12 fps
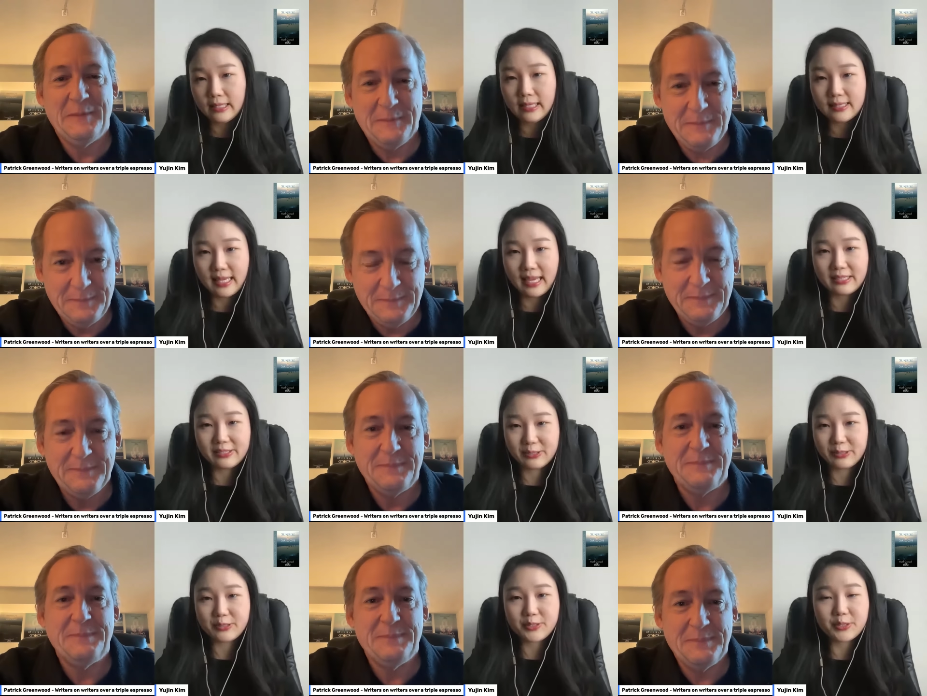Speaker 1: in his
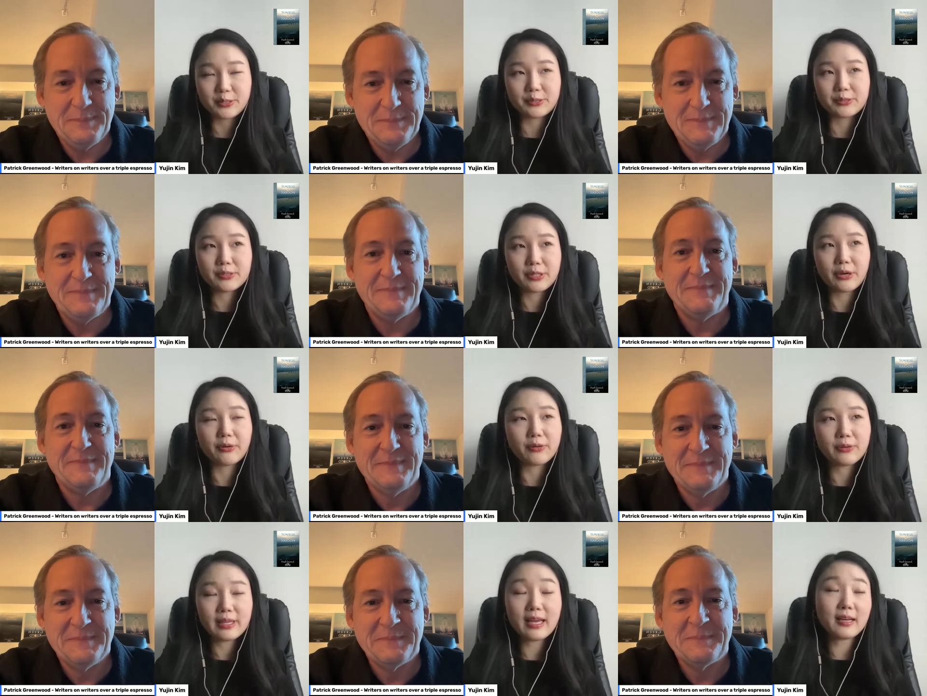answers too. Mm-hmm.
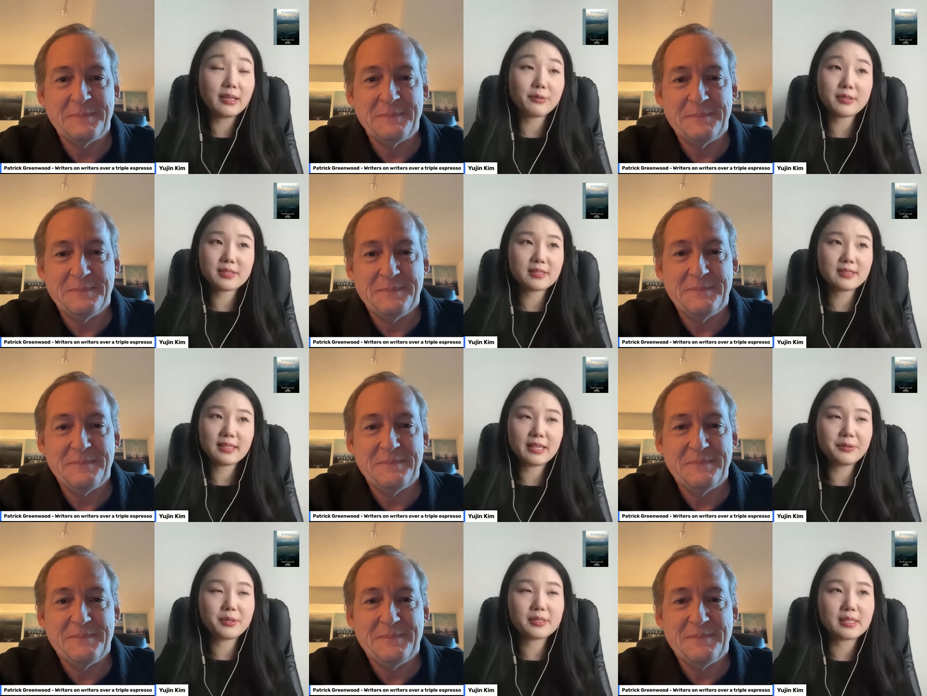So yeah, it was
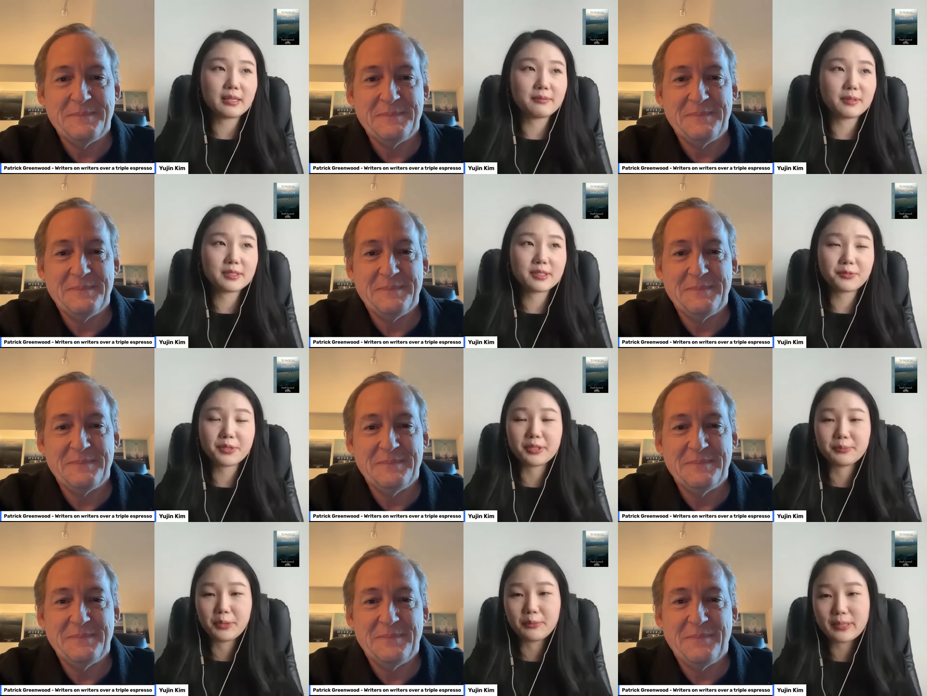it was um, a
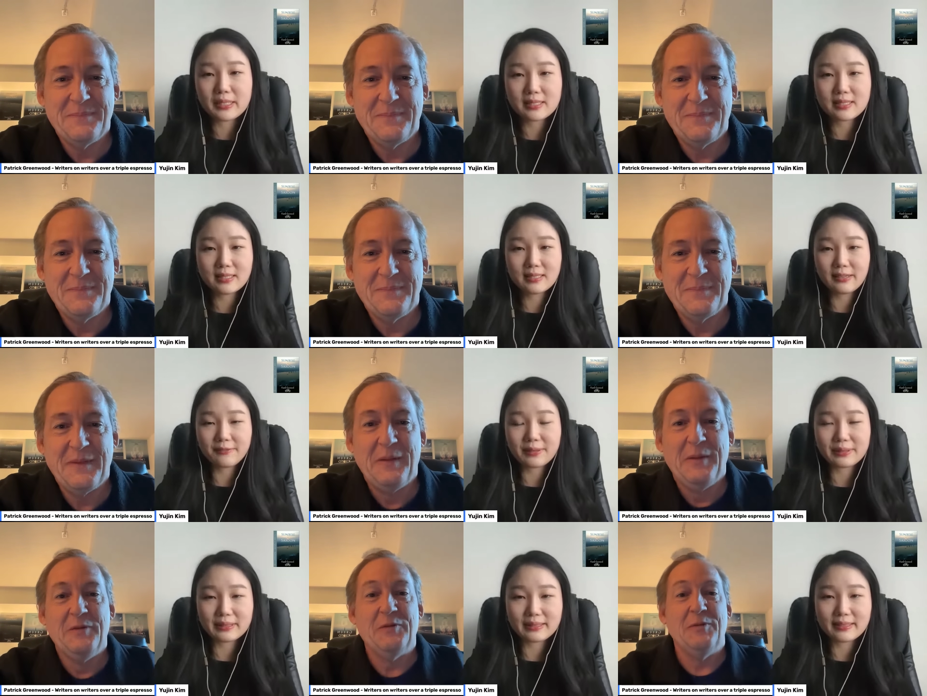surreal moment,
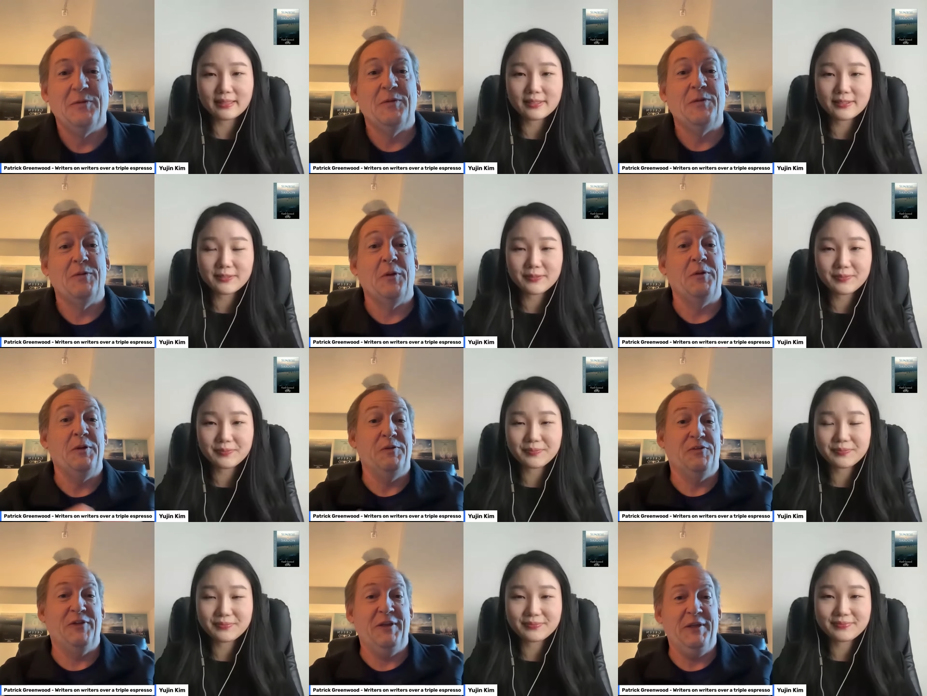definitely. So
Speaker 2: do
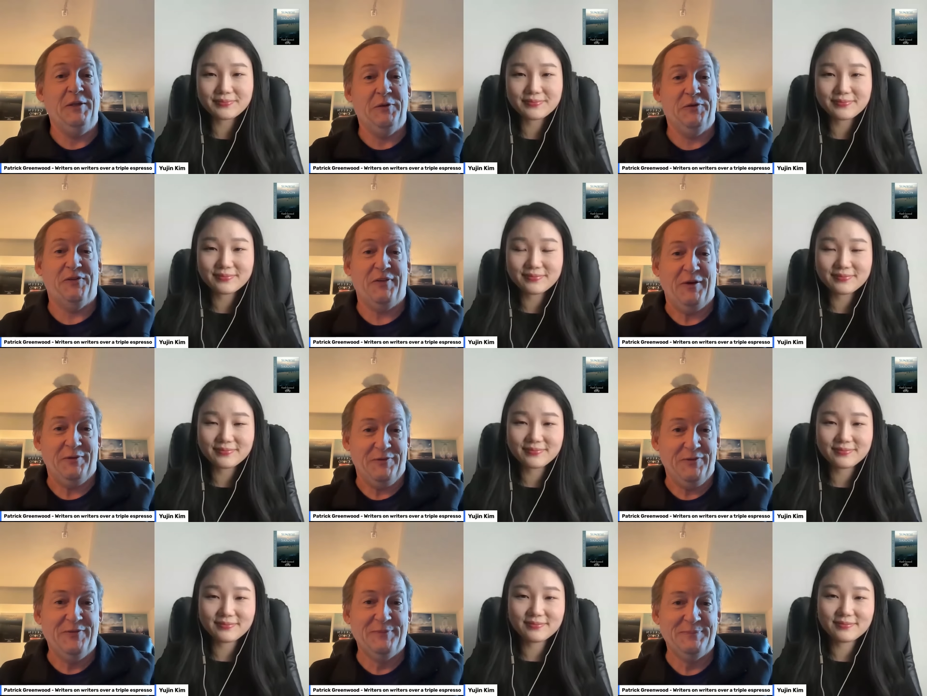you see
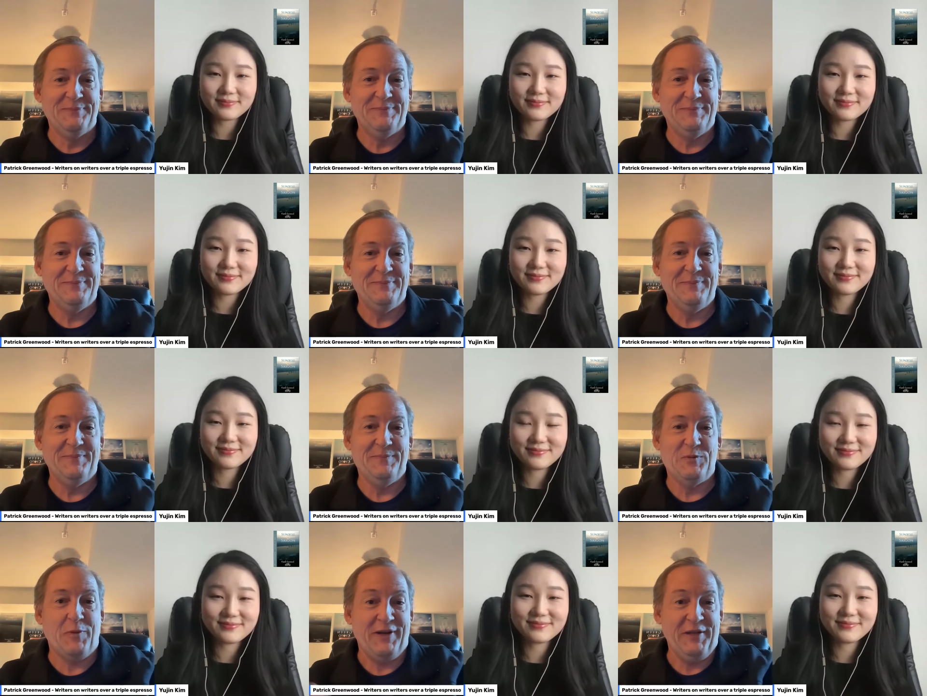yourself
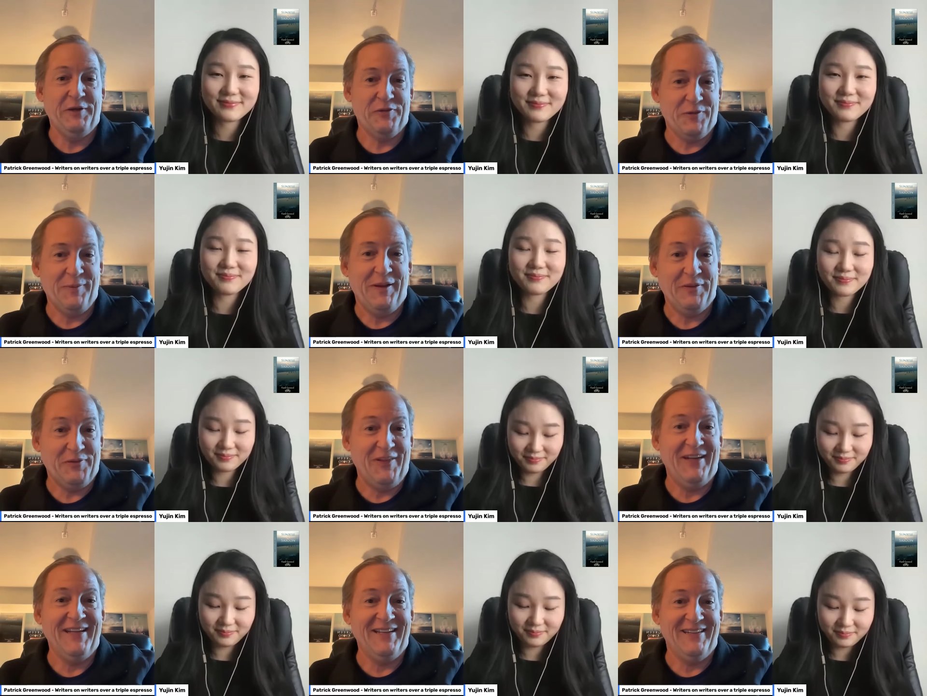20 years from now
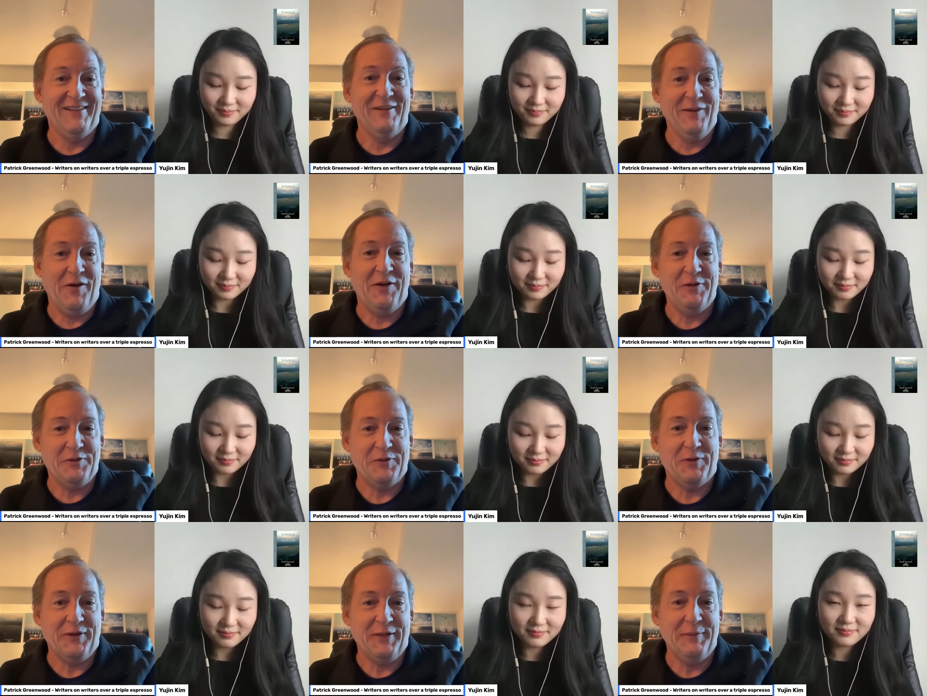sitting in an
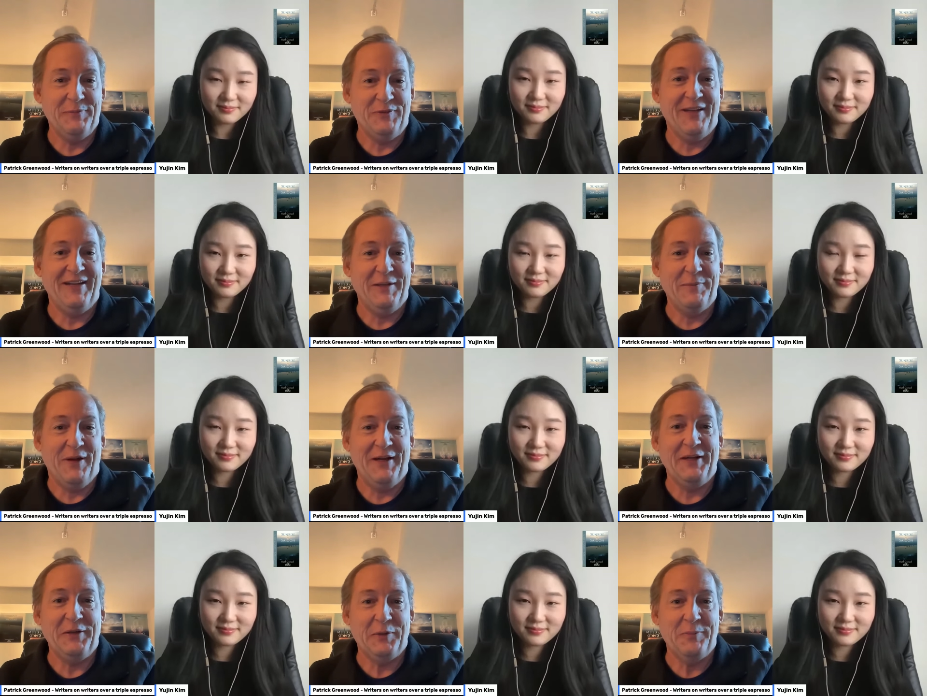auditorium, sitting there minding your own